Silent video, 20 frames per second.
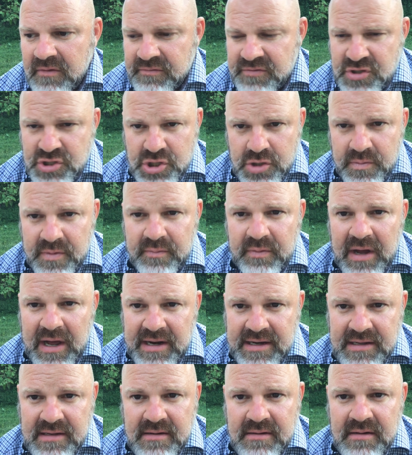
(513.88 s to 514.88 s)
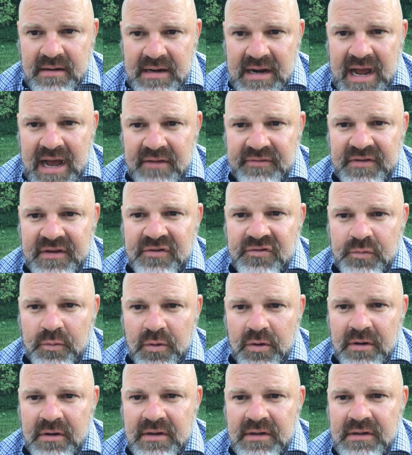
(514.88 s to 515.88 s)
the human body and how things
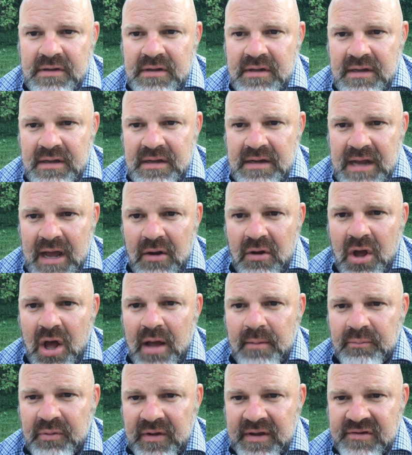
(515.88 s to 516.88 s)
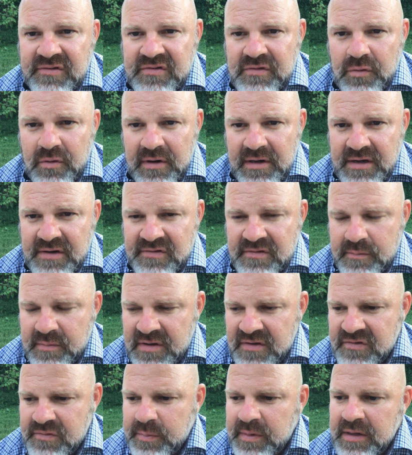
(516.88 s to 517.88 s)
work and how complex the organism
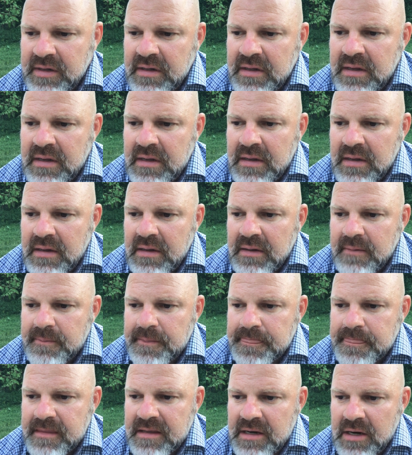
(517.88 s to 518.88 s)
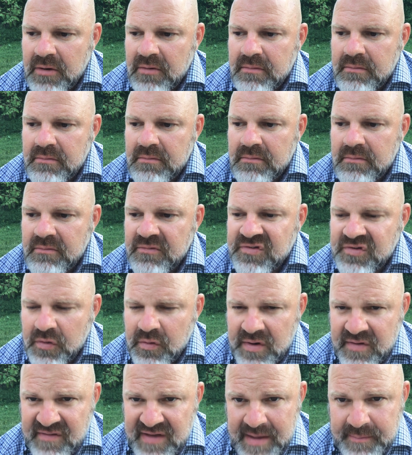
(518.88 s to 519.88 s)
is. But,
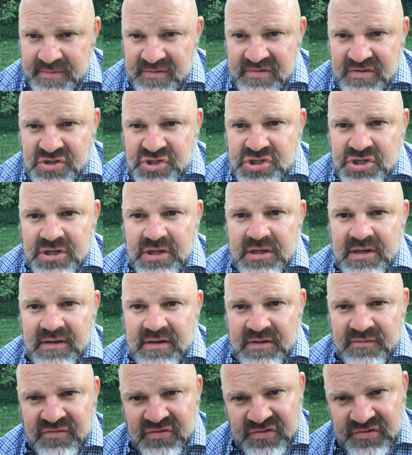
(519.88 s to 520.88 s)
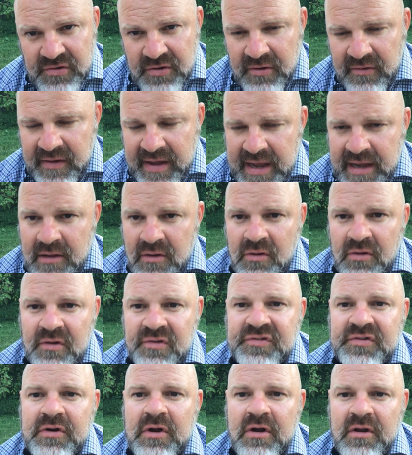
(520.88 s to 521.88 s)
zone of apposition and infrasternal
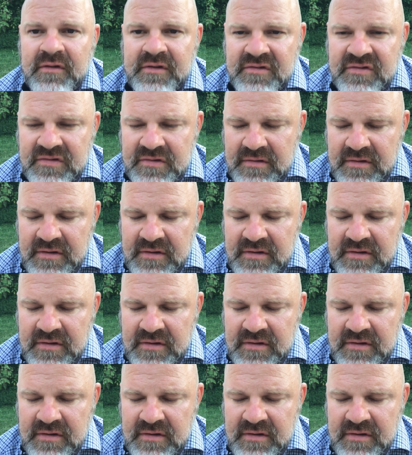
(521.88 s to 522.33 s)
angles and all this